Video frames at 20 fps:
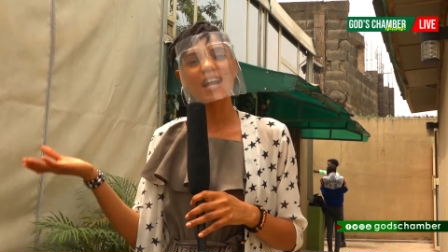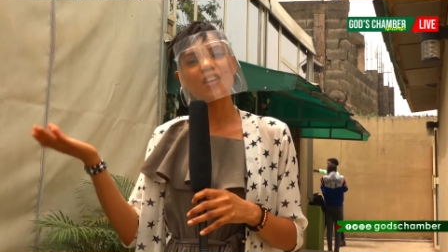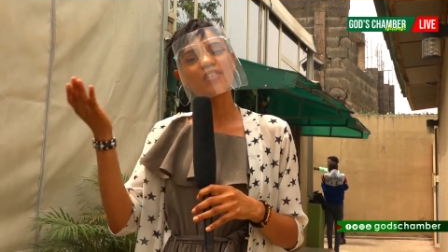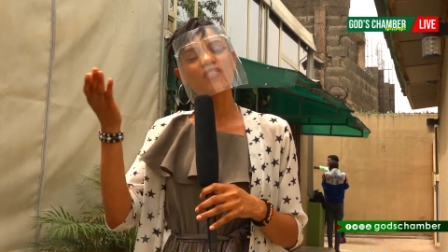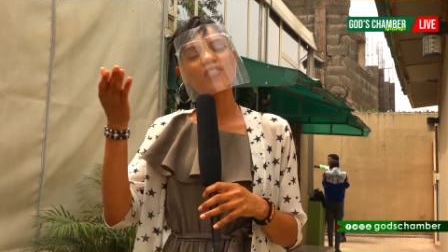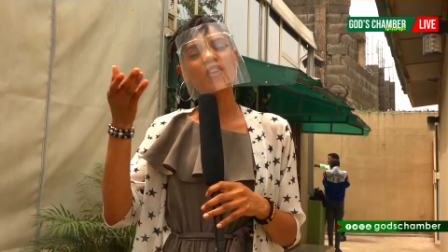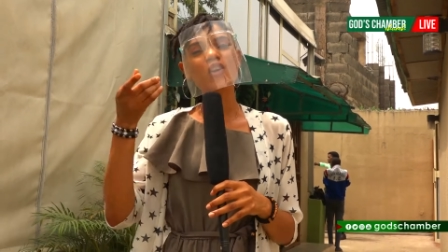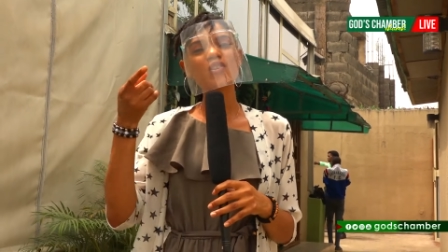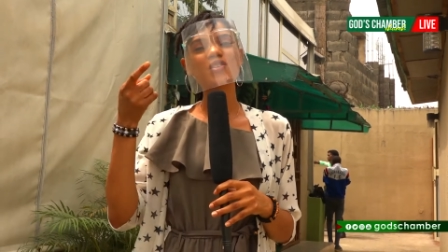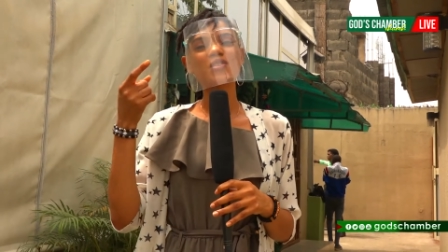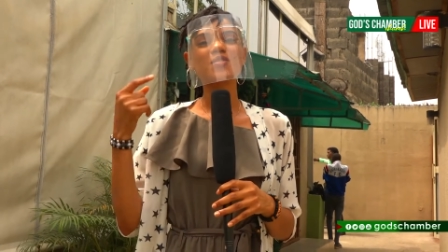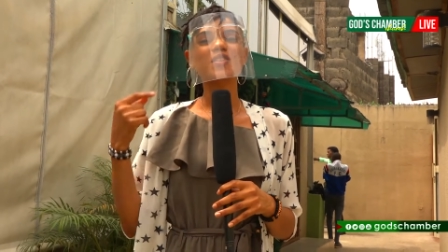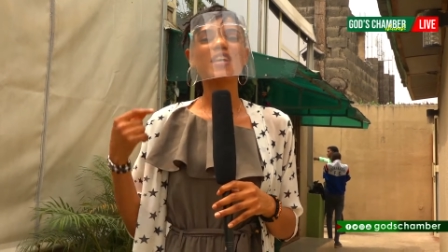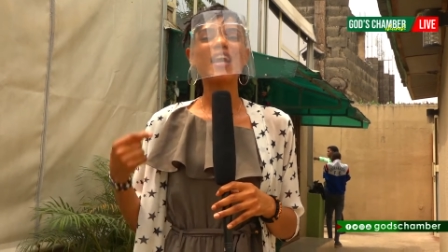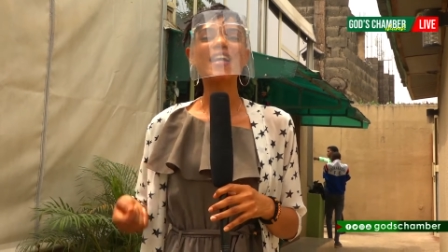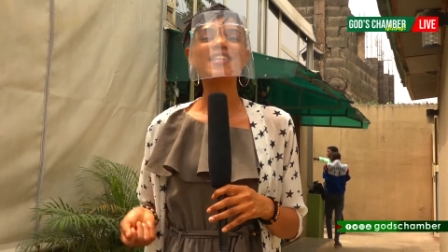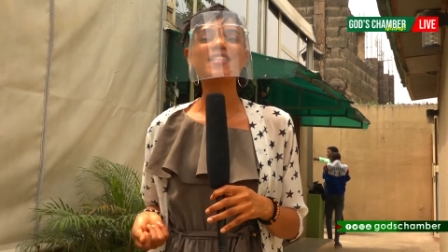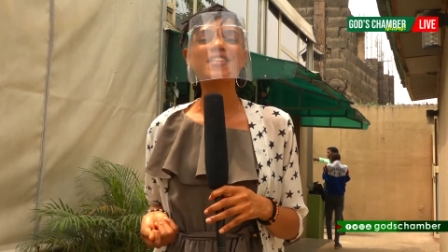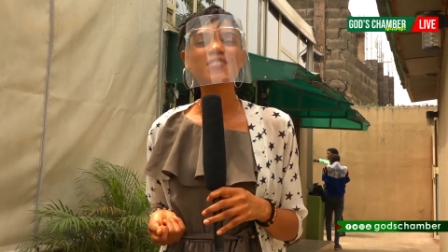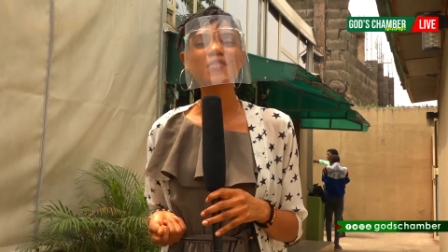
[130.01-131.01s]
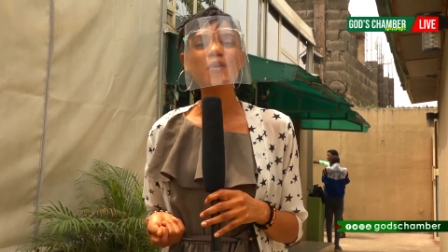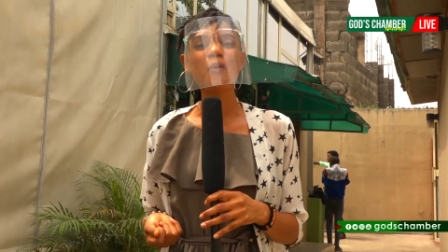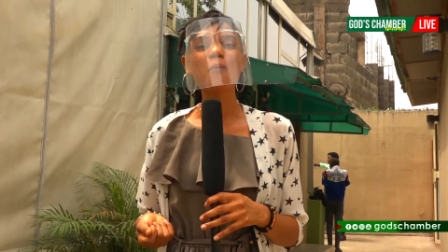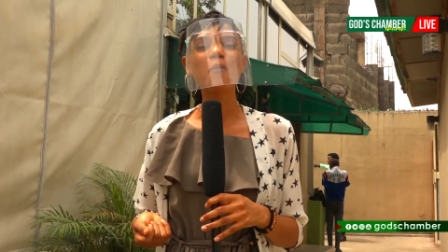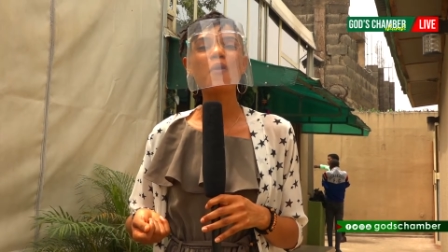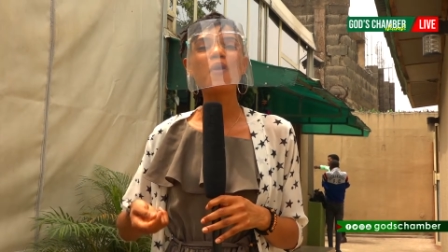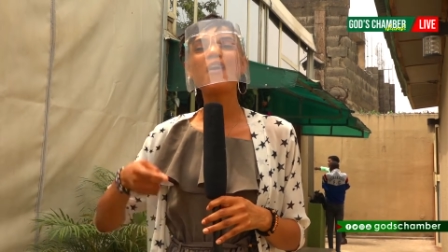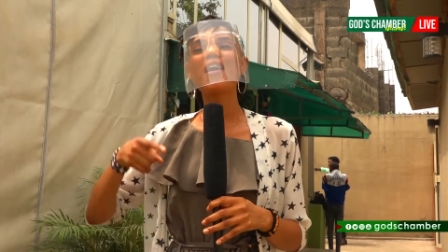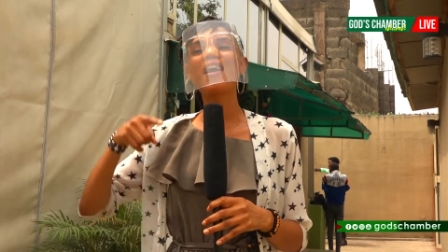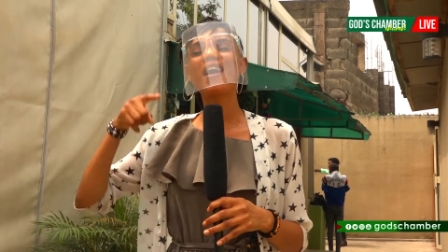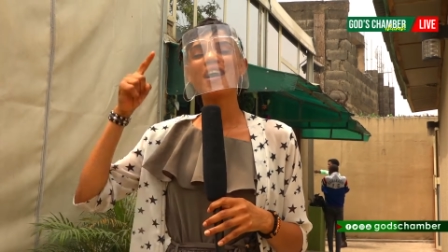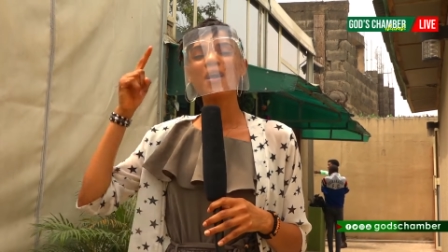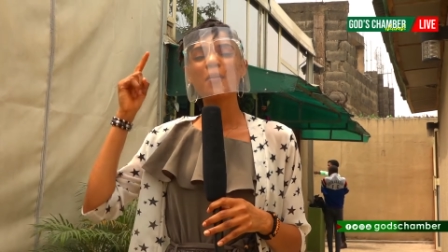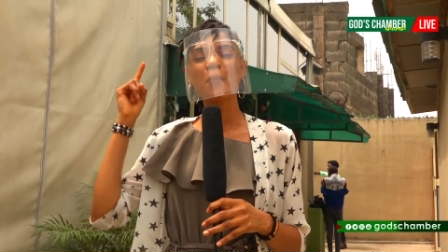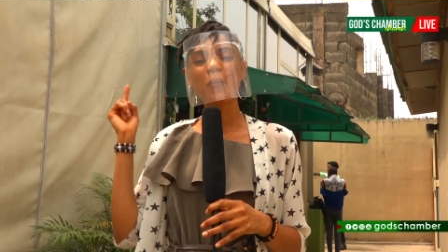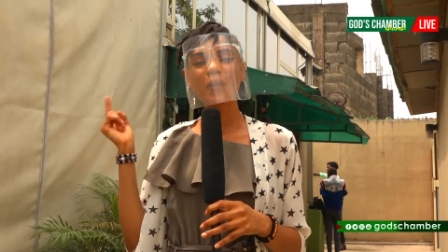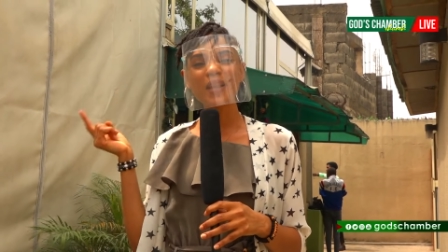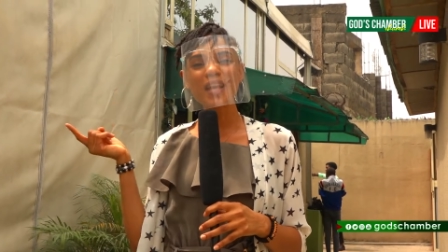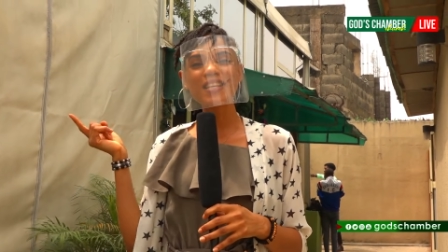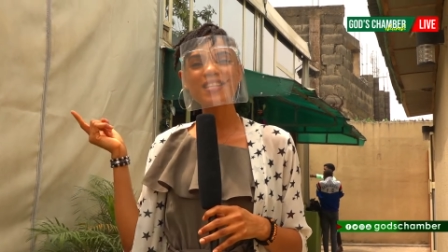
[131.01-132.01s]
And of course, to get to know more,
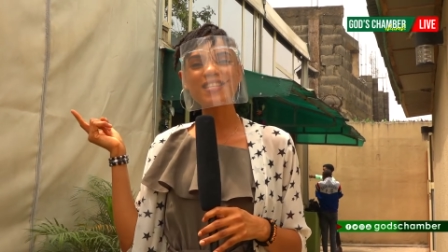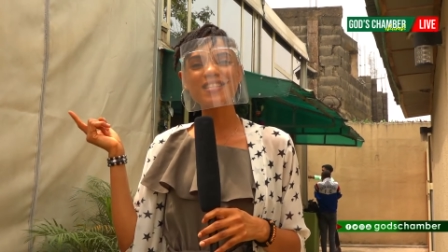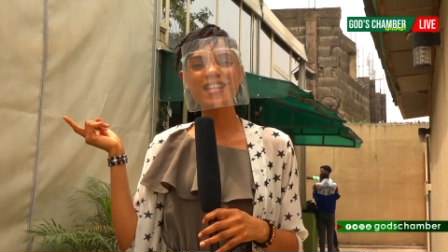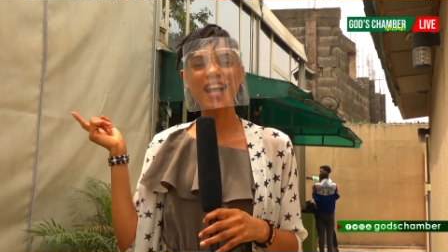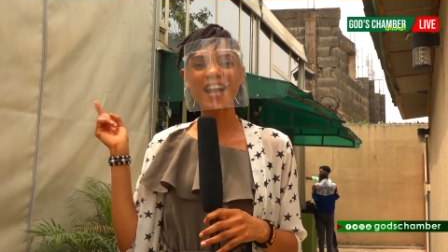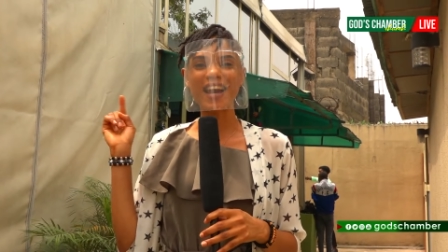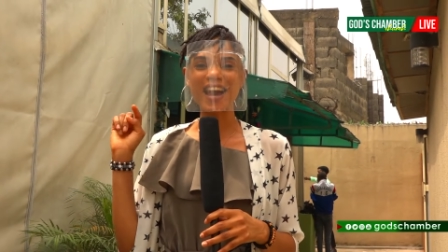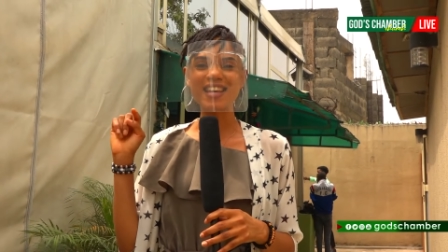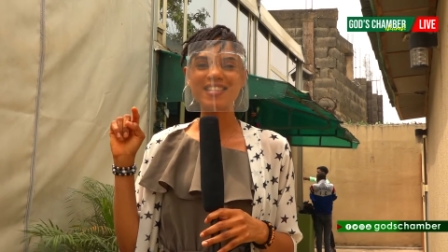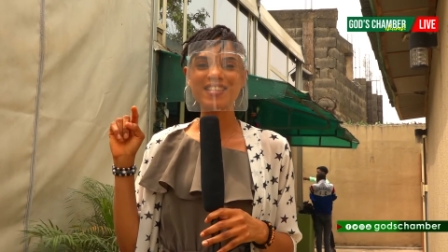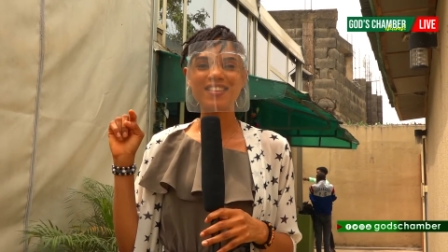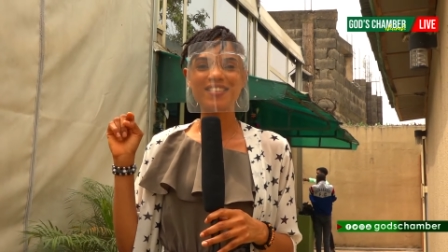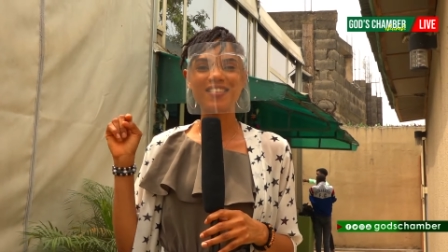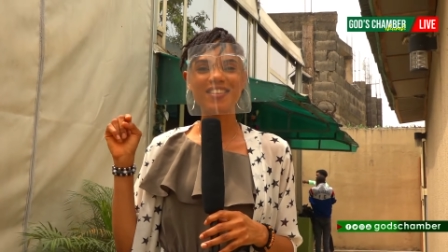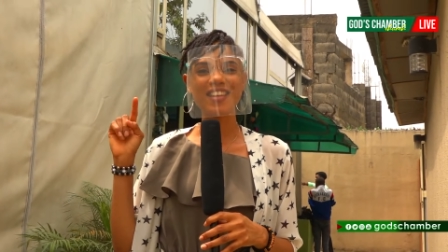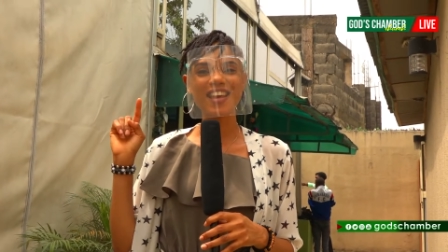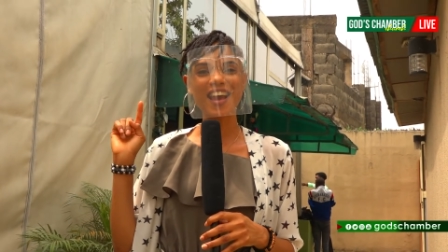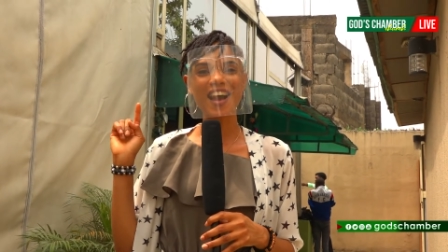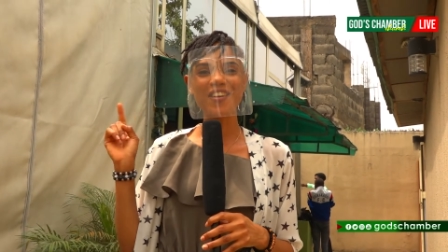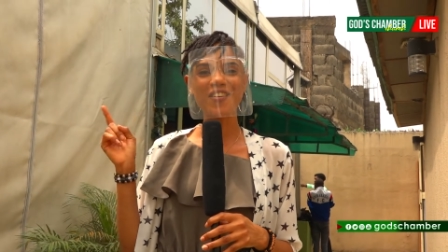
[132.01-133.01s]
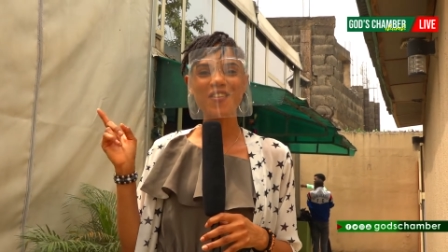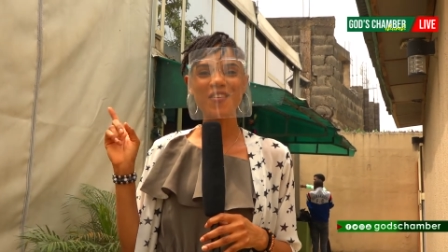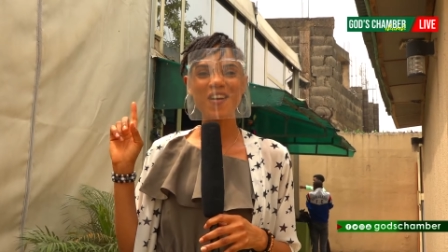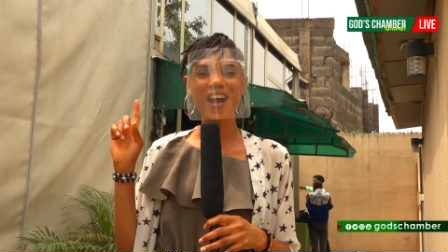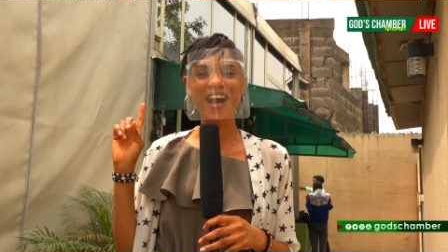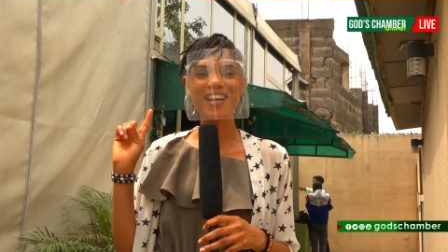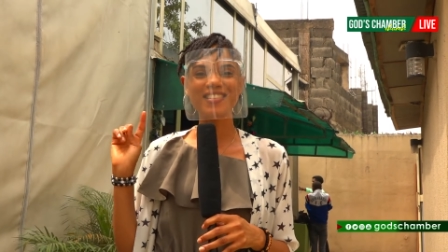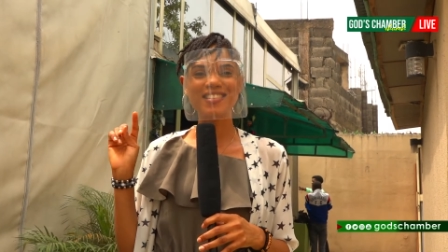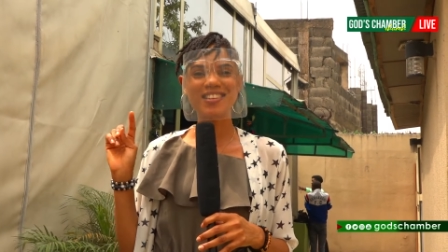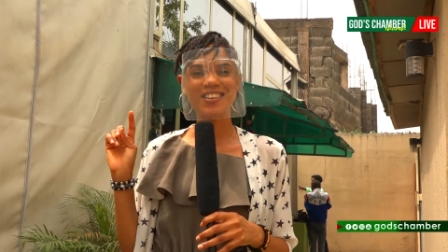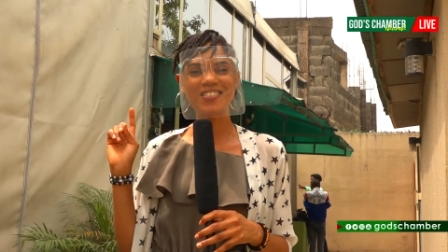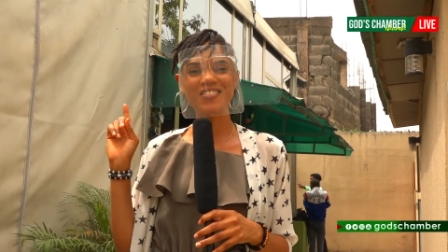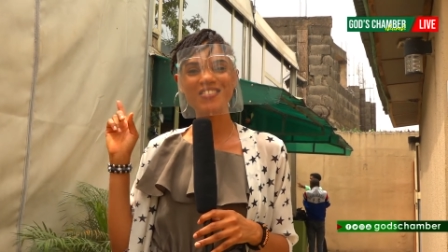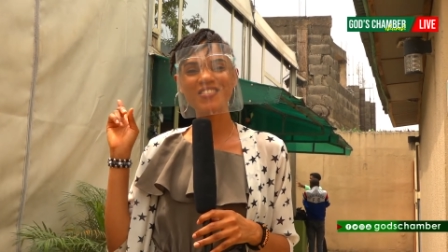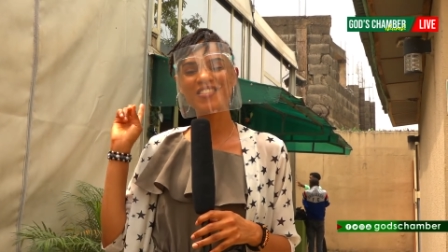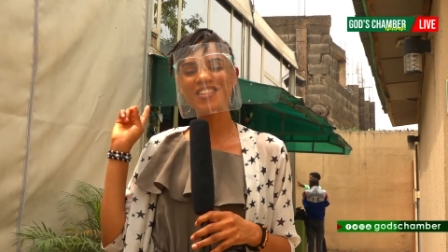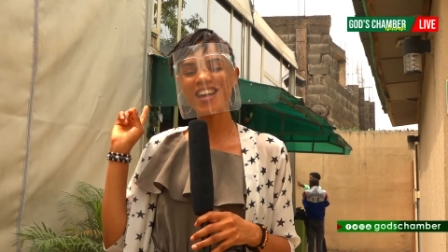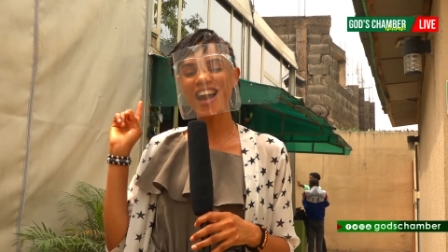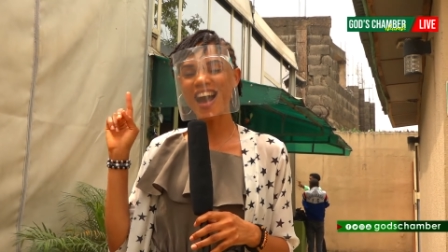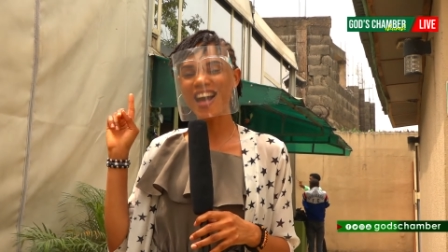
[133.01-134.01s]
please, like I said earlier, go and
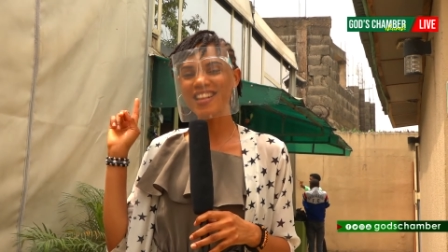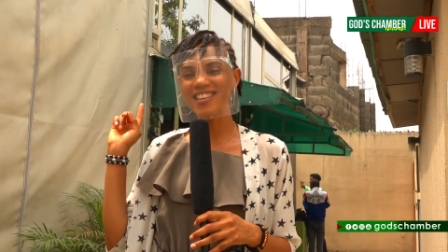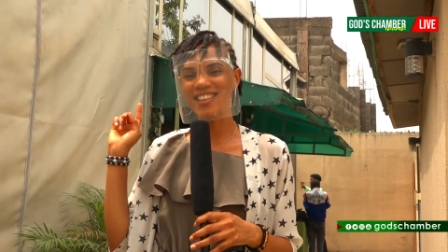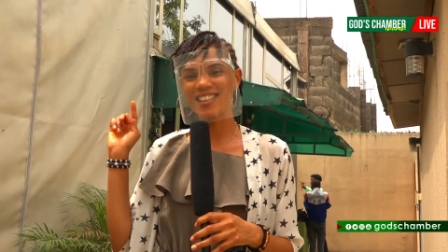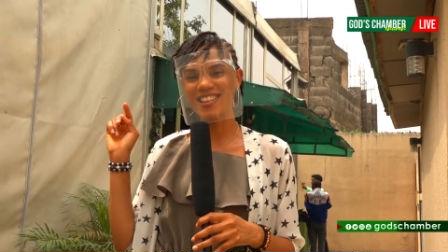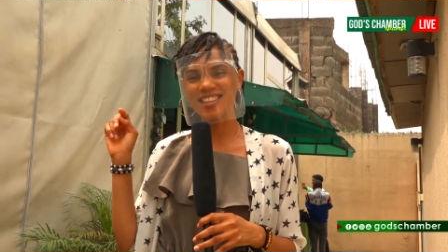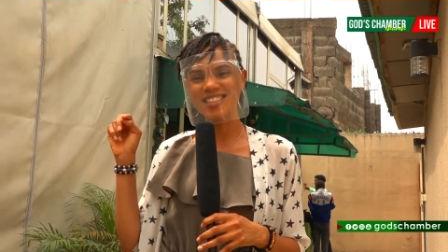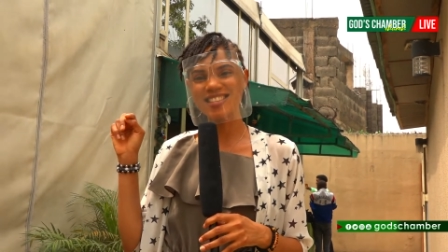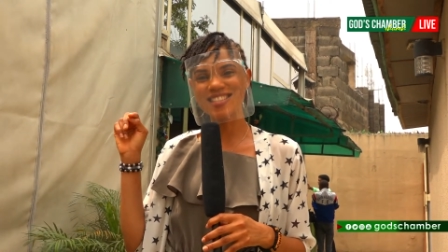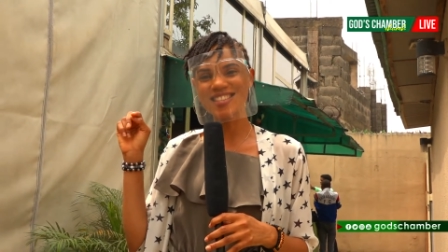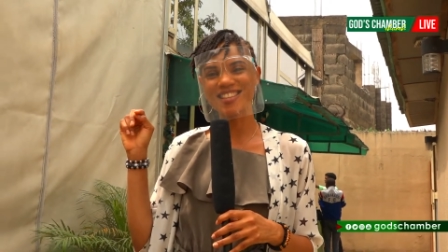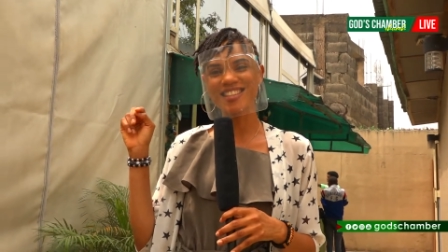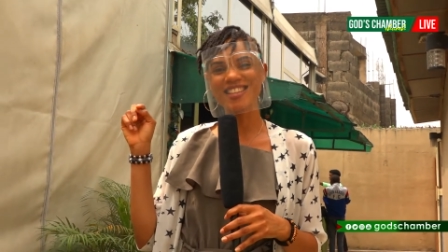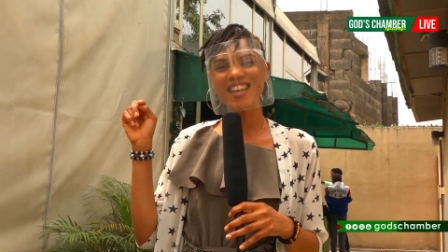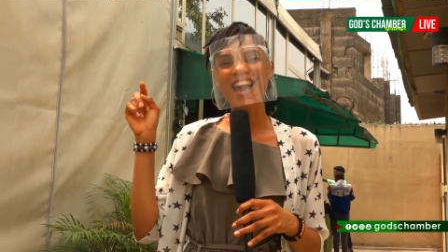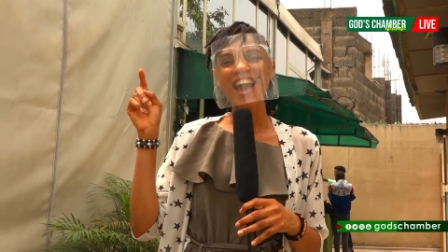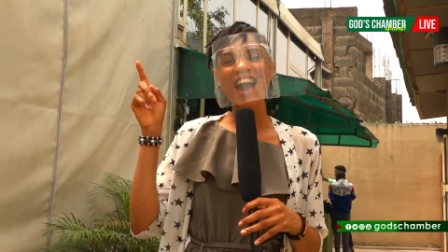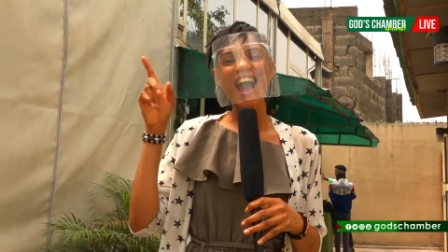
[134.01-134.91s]
download and listen.